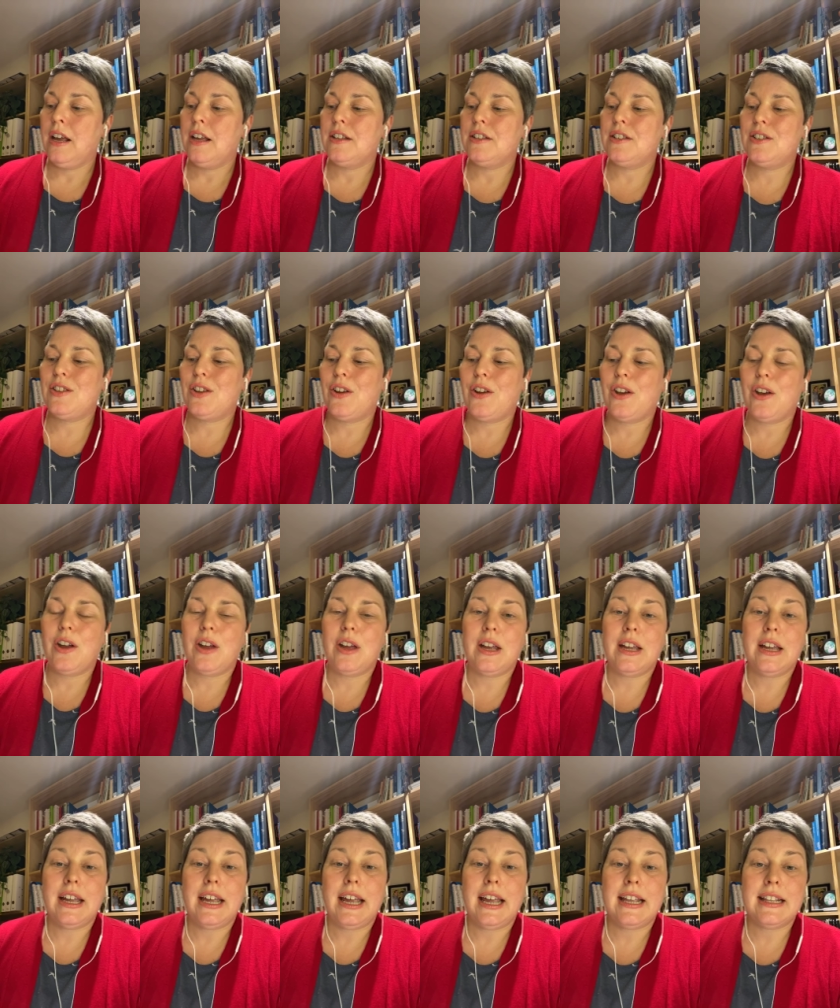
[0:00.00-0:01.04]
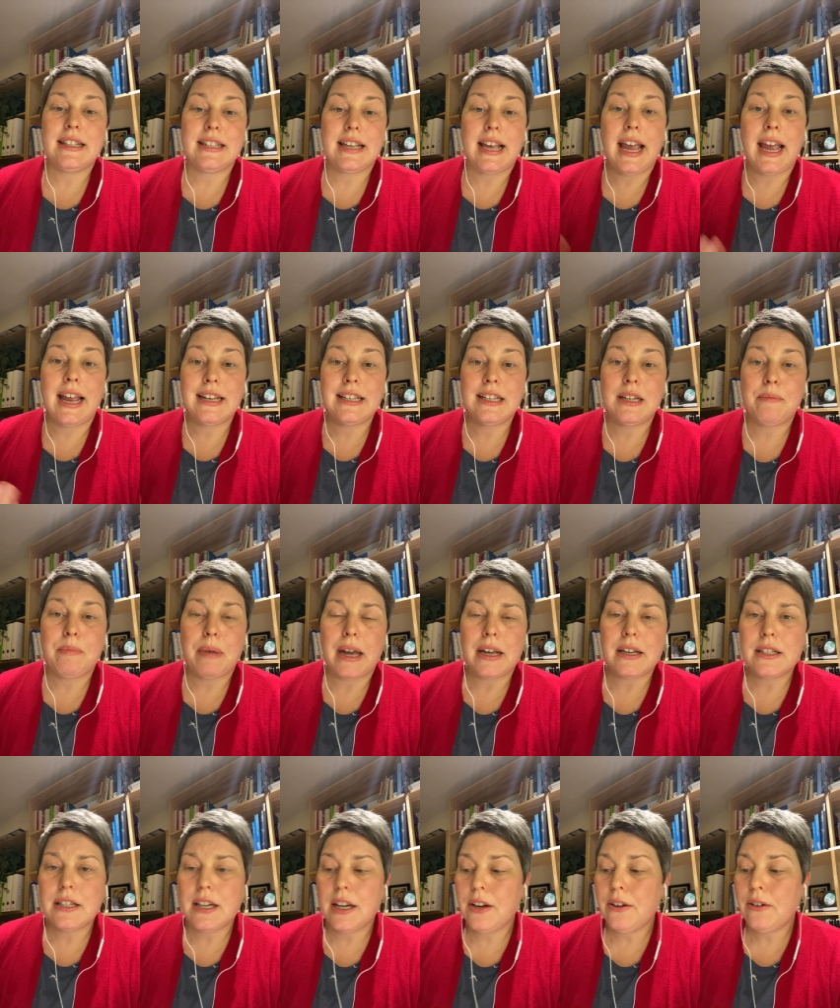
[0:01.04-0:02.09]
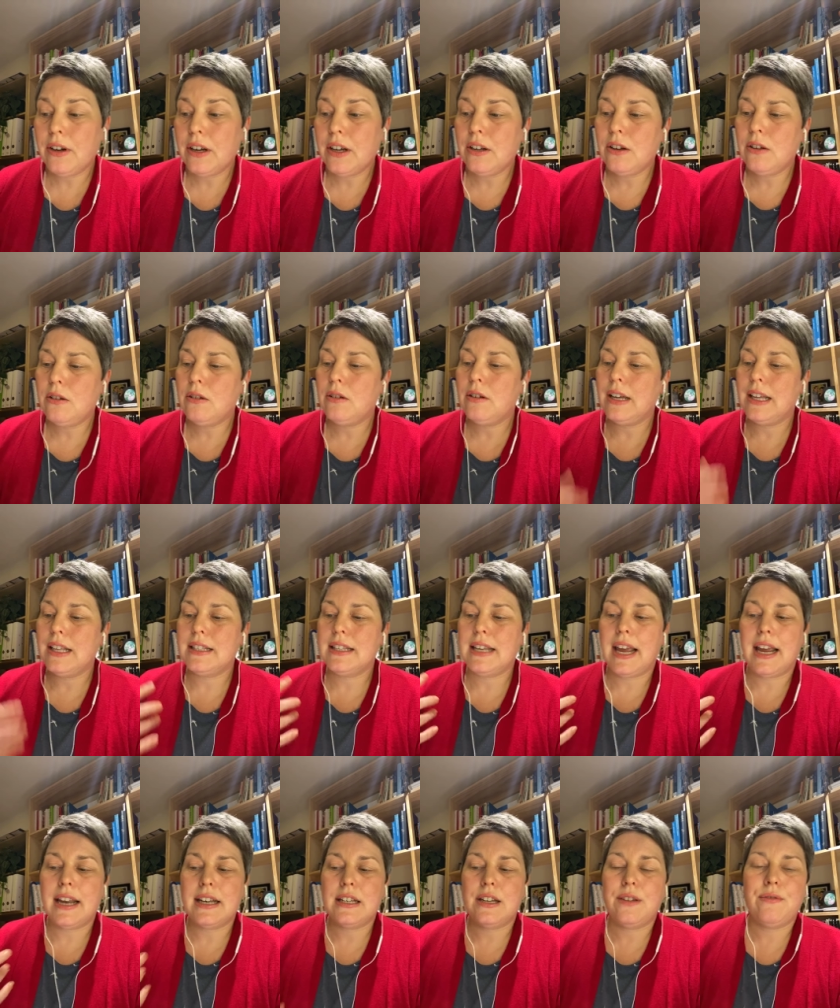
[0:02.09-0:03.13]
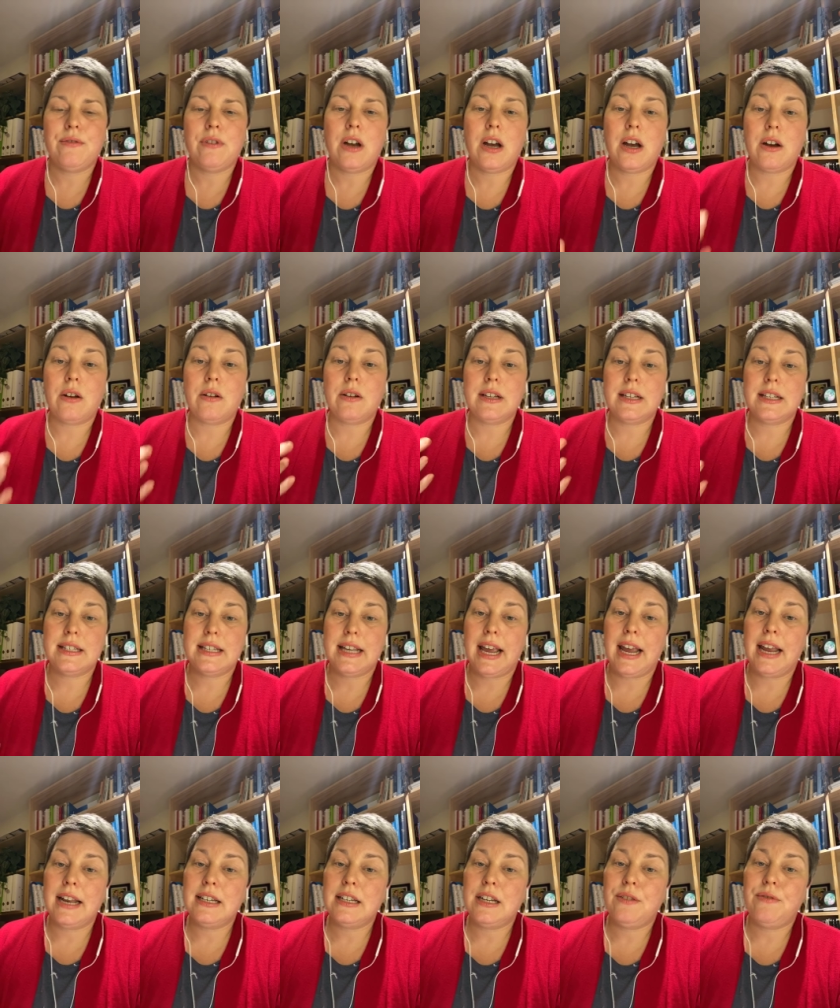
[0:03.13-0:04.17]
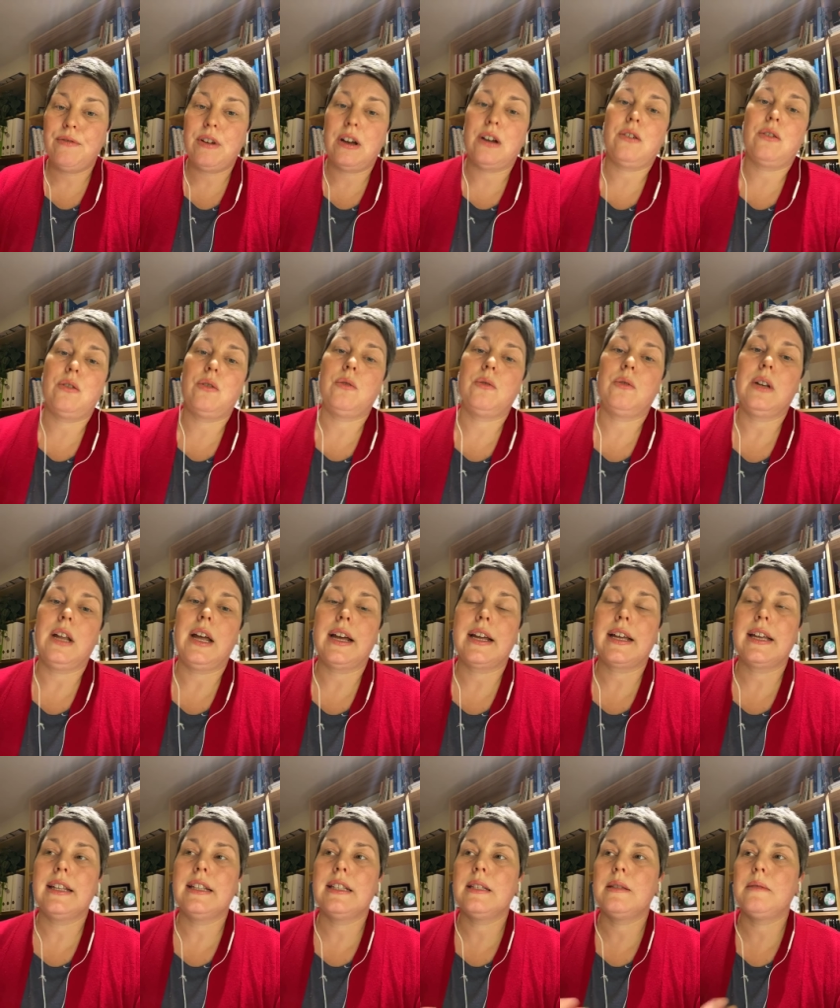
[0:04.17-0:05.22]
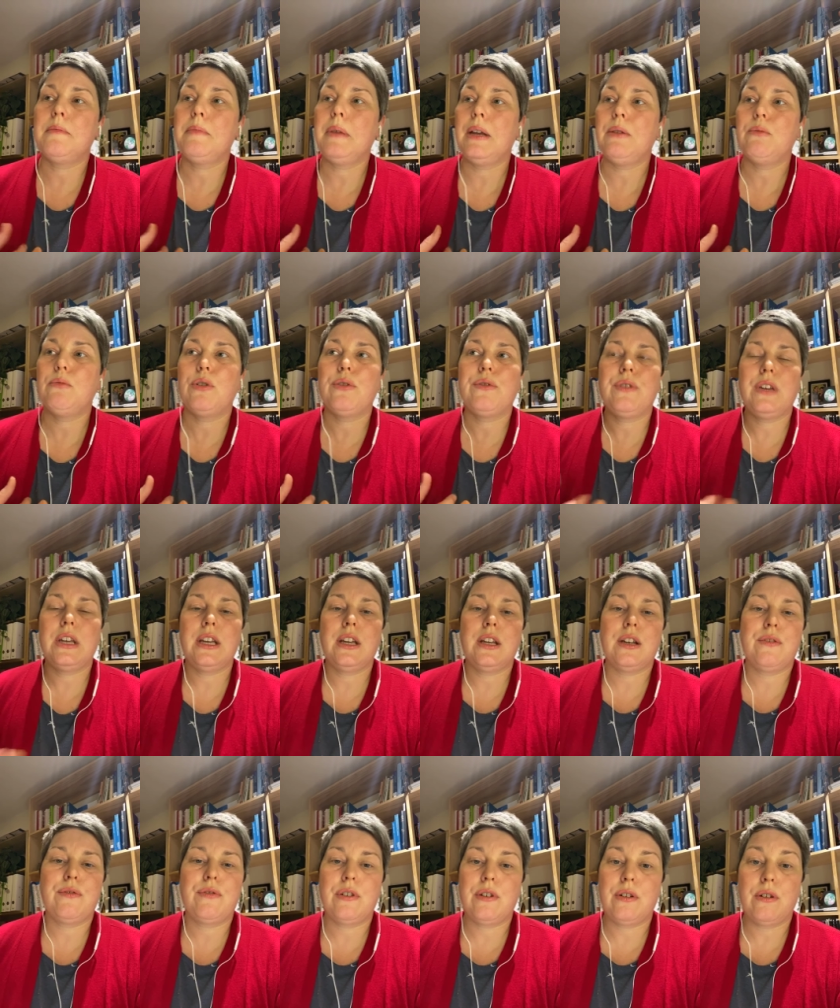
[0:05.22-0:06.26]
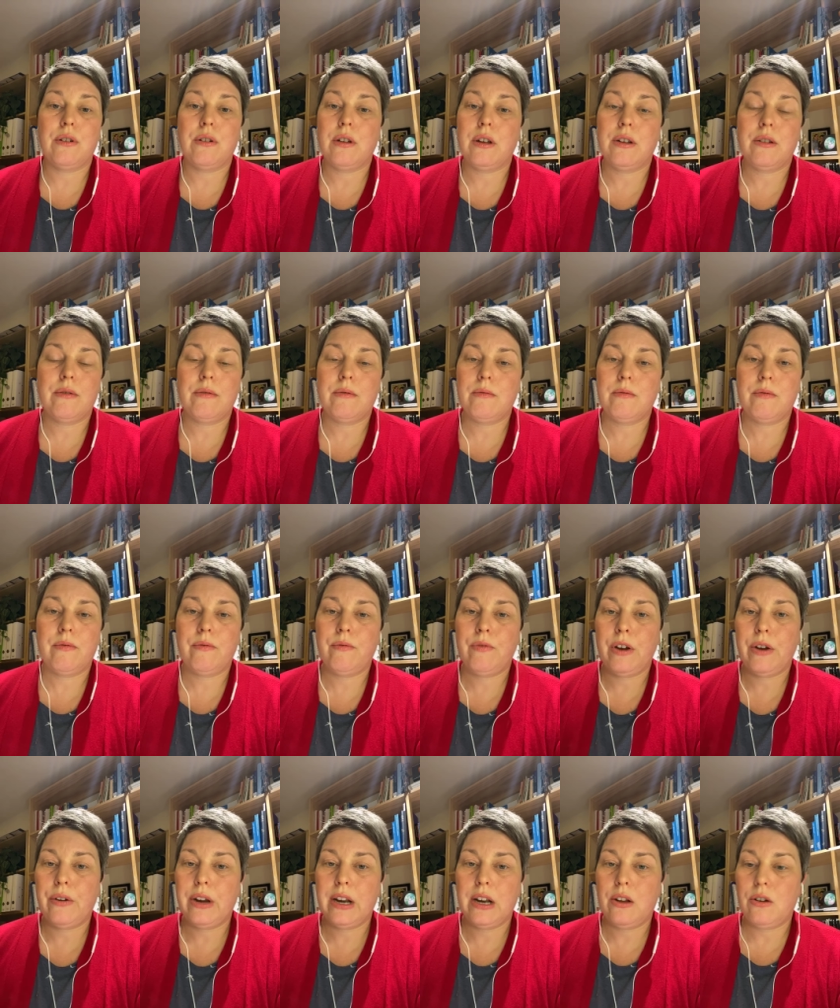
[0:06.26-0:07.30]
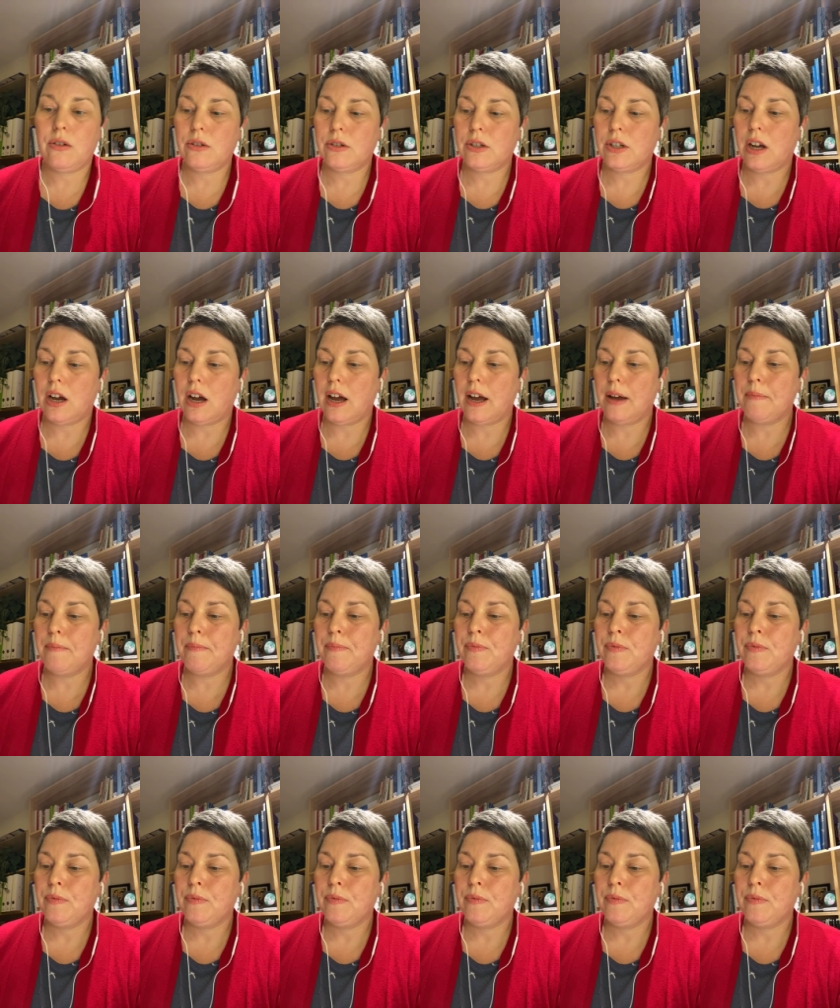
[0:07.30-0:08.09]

So it's antibacterial, it's antiviral, it's antifungal. Like it's been revered for a very long time.